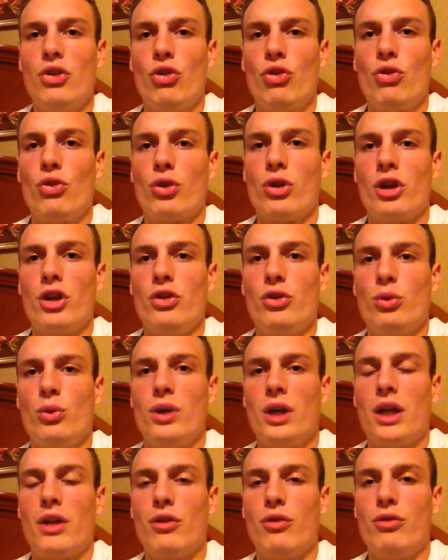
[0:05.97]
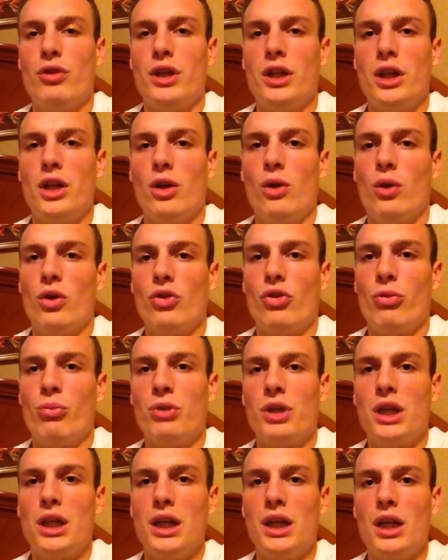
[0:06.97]
Just thought I'd do another video on some
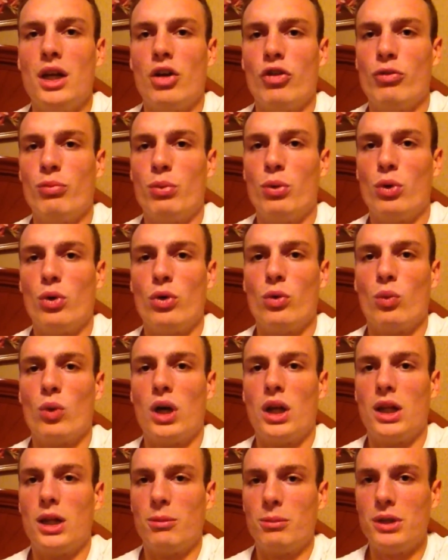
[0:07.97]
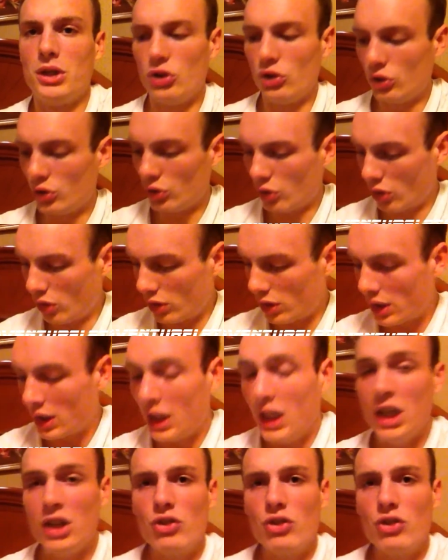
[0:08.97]
gear I've bought while I'm in New York.